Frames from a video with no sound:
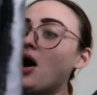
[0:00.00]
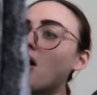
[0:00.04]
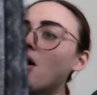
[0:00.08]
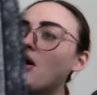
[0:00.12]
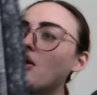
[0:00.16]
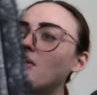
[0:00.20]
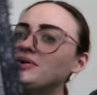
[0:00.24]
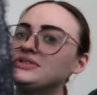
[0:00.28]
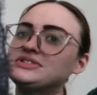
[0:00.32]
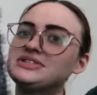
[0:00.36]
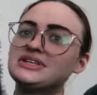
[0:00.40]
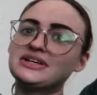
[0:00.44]

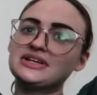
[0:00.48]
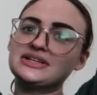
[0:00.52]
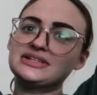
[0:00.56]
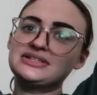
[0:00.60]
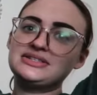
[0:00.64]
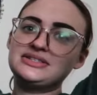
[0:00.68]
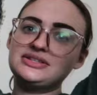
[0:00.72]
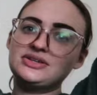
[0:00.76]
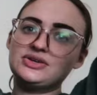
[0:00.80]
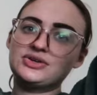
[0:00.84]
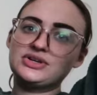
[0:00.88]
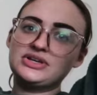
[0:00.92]
Oh, it's like a
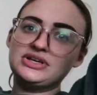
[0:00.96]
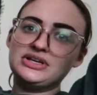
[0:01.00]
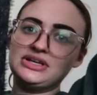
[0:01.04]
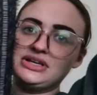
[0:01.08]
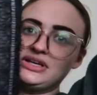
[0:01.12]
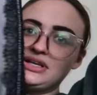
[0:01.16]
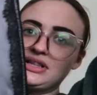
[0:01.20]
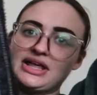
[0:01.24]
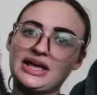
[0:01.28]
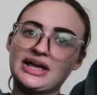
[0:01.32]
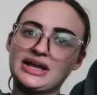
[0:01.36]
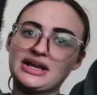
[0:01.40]

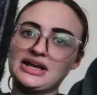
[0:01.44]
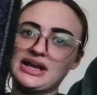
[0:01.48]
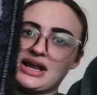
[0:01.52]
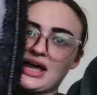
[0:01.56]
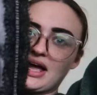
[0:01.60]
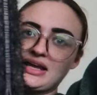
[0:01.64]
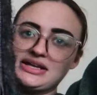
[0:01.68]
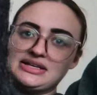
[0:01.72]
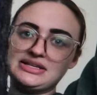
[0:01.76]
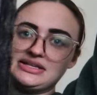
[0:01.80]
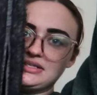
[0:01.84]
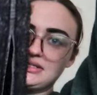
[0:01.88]
silky, like
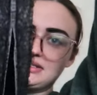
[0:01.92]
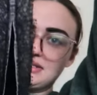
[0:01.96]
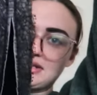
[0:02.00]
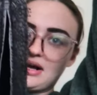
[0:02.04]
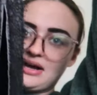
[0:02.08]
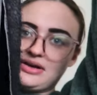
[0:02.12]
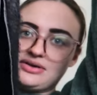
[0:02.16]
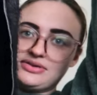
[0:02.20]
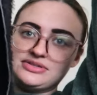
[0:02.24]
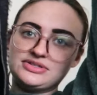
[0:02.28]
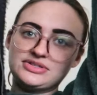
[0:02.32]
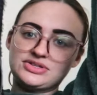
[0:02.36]
90s
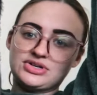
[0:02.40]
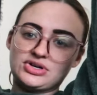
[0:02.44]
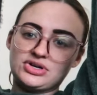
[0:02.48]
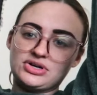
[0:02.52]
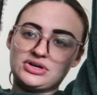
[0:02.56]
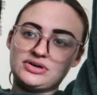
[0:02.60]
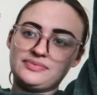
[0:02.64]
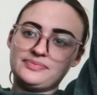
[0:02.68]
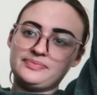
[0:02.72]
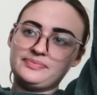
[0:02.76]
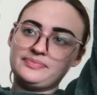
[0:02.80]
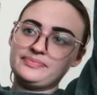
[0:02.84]
style
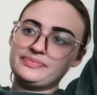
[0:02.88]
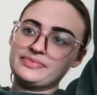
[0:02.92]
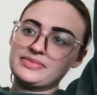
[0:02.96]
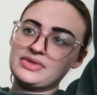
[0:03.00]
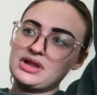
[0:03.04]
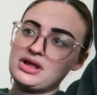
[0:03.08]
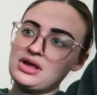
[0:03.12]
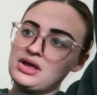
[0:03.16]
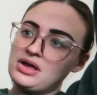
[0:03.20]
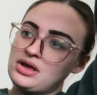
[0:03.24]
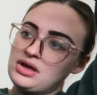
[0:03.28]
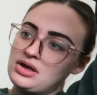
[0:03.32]
skirt.
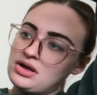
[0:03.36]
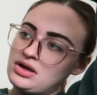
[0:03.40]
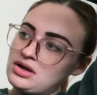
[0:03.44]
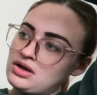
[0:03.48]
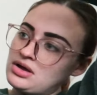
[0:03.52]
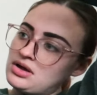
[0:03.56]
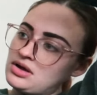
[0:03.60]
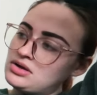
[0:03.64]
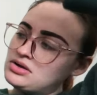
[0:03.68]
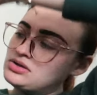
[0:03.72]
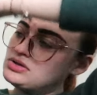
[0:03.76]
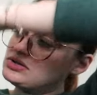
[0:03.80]

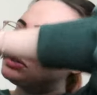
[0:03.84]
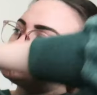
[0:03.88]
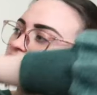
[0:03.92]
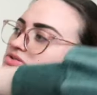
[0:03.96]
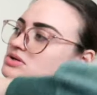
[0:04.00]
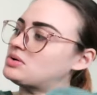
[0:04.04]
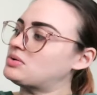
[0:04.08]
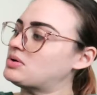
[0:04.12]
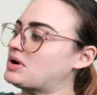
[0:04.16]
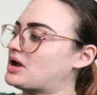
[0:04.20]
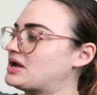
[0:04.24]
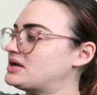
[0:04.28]

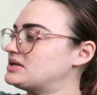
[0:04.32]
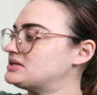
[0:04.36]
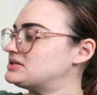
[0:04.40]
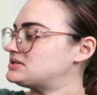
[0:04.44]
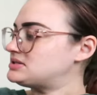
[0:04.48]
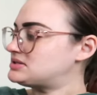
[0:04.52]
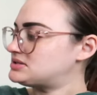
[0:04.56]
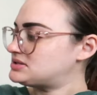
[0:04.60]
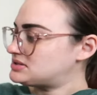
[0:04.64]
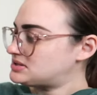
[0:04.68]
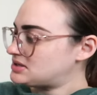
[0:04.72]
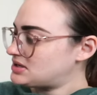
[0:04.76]
So
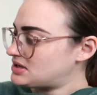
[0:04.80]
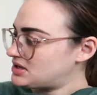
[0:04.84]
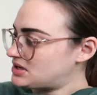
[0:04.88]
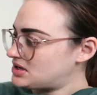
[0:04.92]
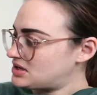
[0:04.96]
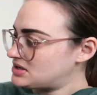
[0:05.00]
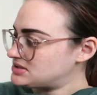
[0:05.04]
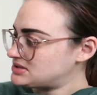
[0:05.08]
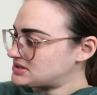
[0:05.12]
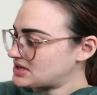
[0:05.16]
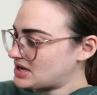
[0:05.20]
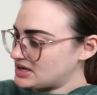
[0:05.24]
nice.
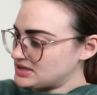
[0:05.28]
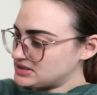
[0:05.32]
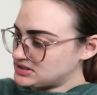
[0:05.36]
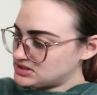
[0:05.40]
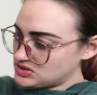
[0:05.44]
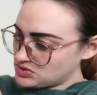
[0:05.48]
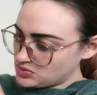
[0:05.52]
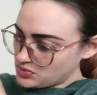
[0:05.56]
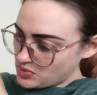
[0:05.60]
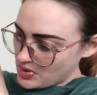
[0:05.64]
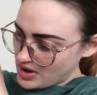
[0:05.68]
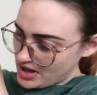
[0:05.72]
Size
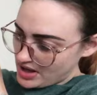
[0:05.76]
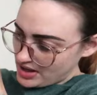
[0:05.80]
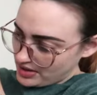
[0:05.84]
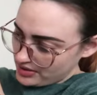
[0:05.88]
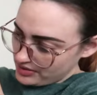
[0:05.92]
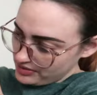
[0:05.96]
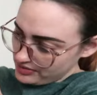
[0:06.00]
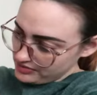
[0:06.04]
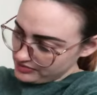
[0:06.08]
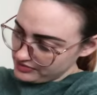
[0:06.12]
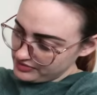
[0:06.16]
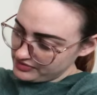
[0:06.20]

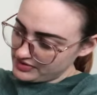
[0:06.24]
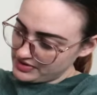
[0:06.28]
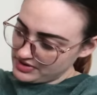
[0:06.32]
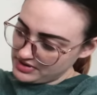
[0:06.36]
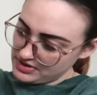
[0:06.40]
12.